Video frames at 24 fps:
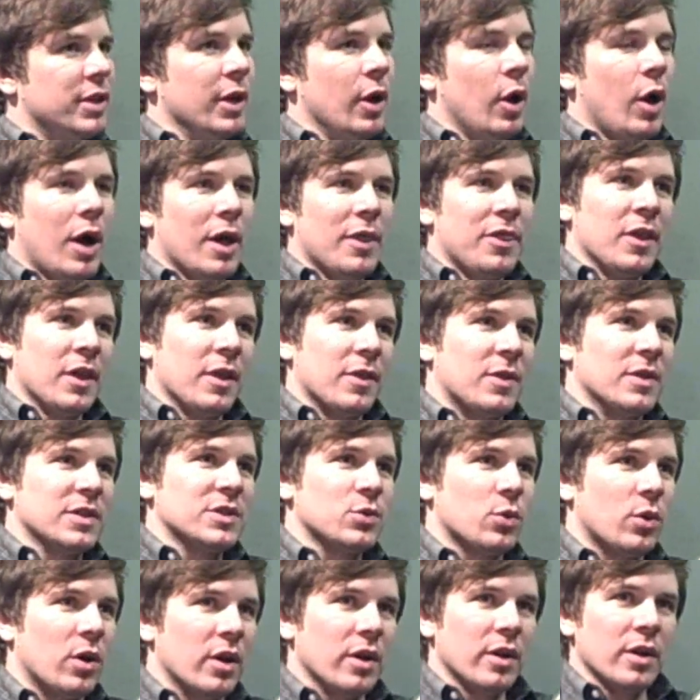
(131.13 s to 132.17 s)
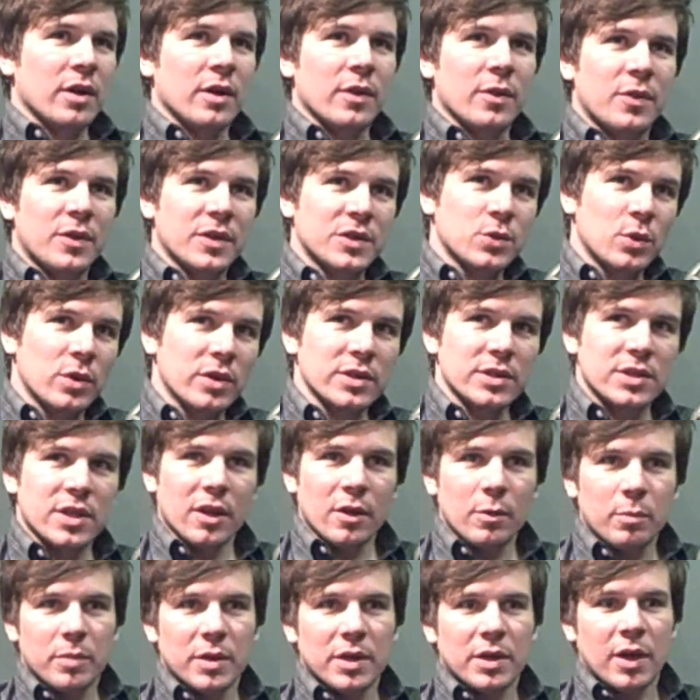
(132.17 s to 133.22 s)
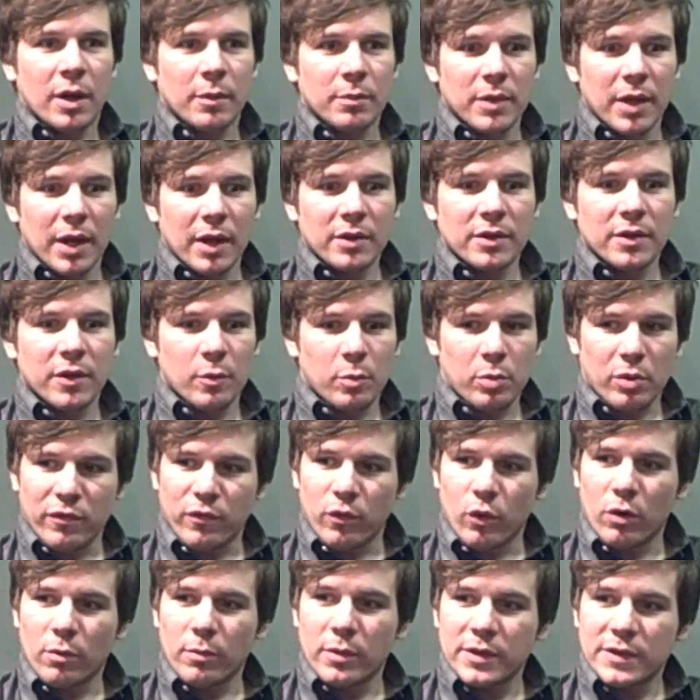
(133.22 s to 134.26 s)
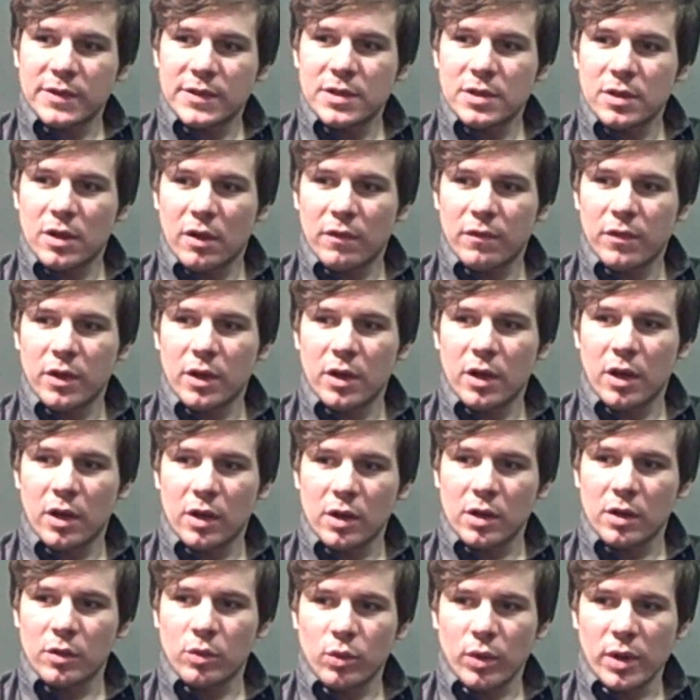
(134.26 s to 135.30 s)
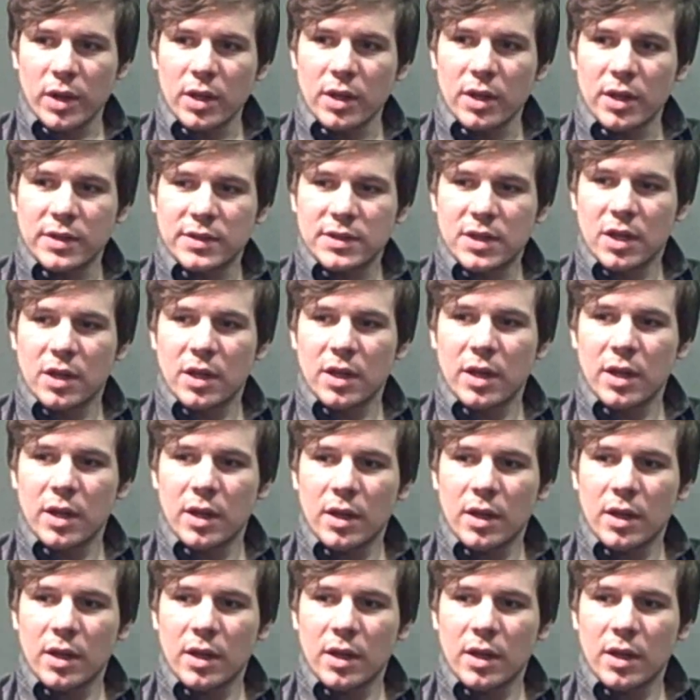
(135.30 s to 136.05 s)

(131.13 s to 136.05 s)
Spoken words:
I think this one is going to come down to the performance of the. Really, it's going.